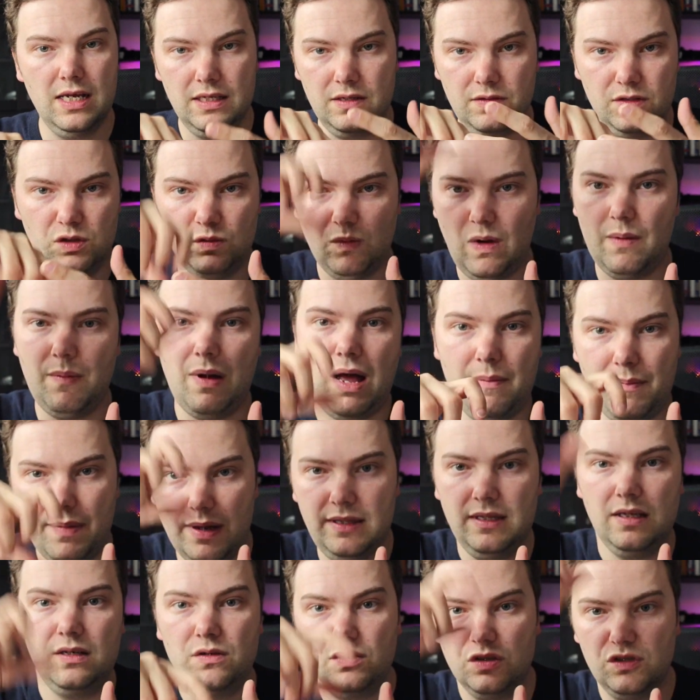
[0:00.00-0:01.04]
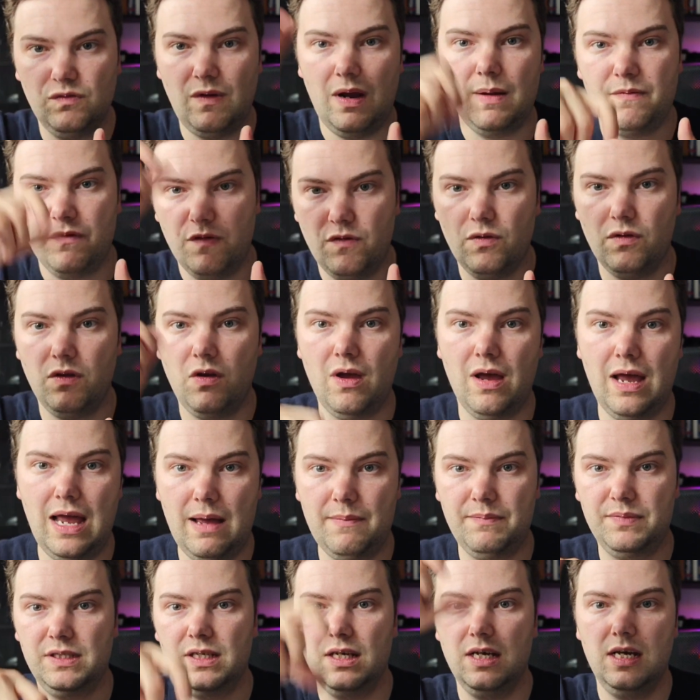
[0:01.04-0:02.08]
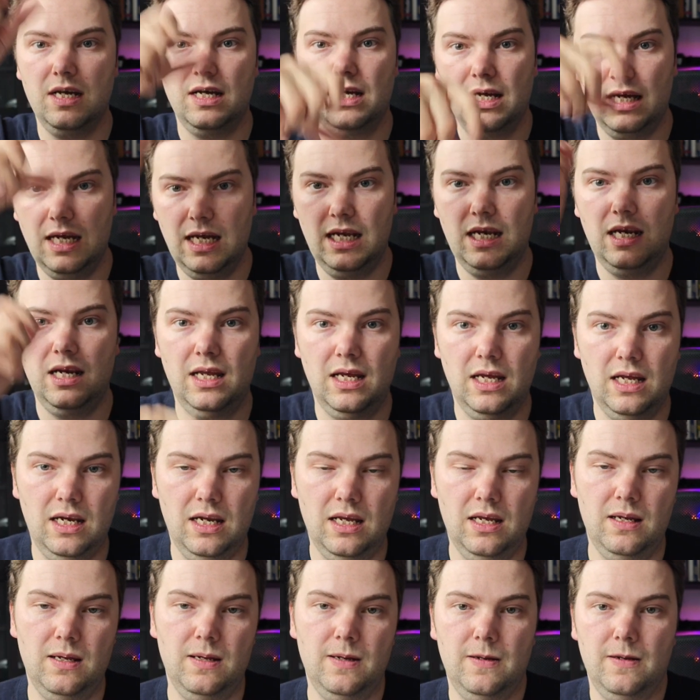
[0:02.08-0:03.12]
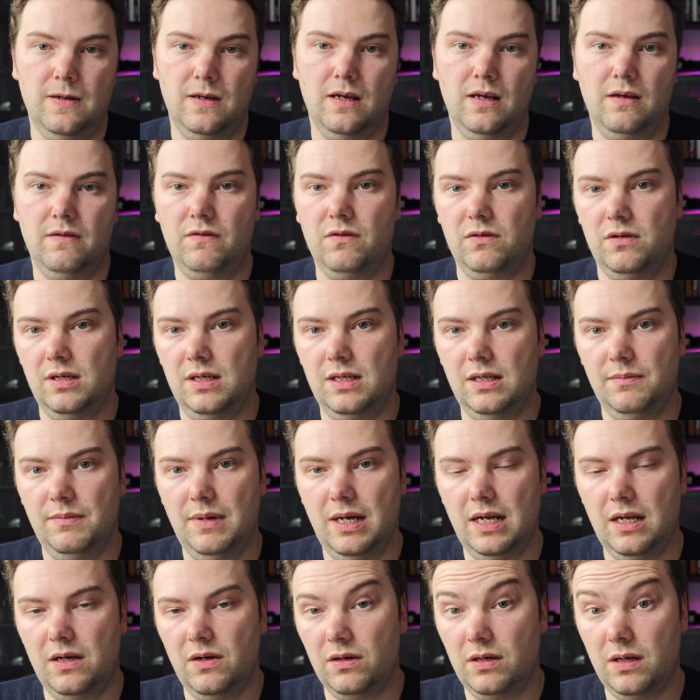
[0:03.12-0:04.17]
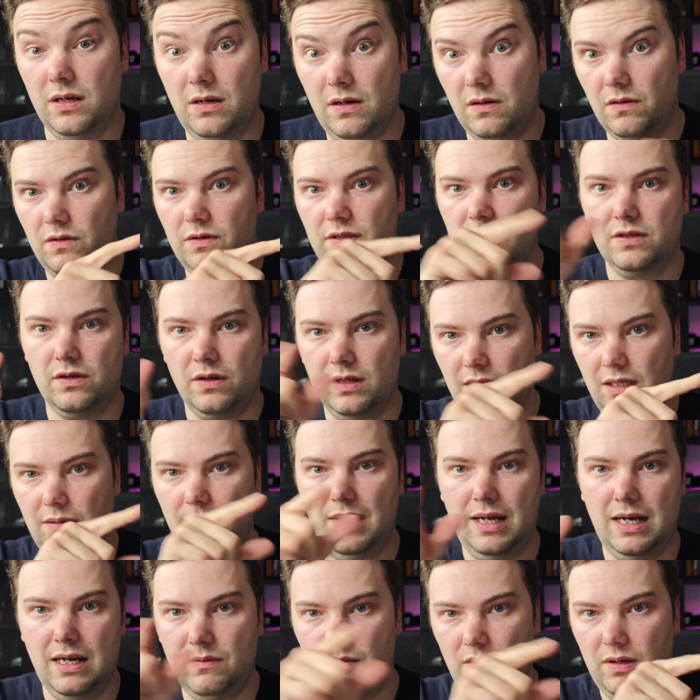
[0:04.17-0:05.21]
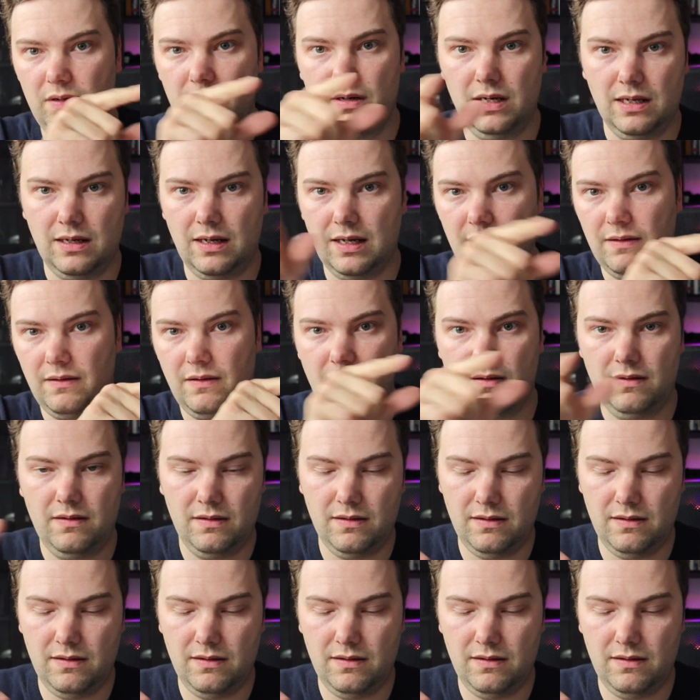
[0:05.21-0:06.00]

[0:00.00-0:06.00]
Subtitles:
You swipe up and then you swipe through your apps in a vertical manner, not in a horizontal manner where you like a